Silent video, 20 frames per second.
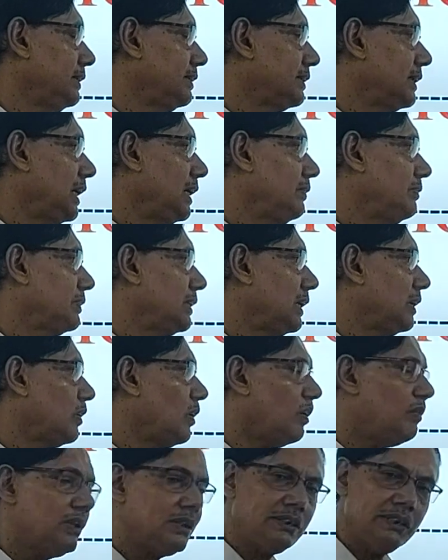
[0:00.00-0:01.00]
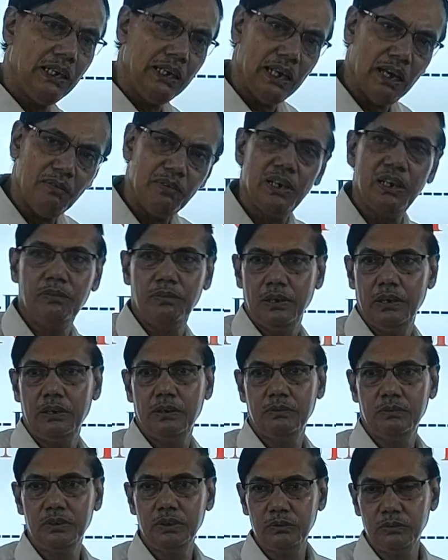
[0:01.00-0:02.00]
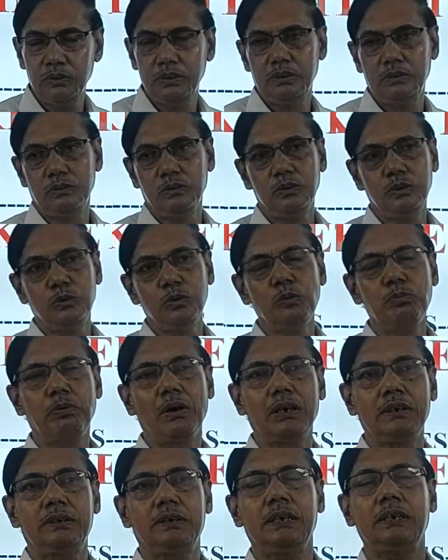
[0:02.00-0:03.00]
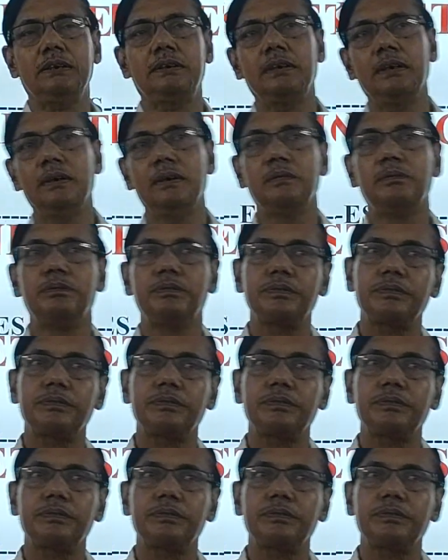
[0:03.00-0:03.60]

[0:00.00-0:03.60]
enzymes are commercially available. We do purchase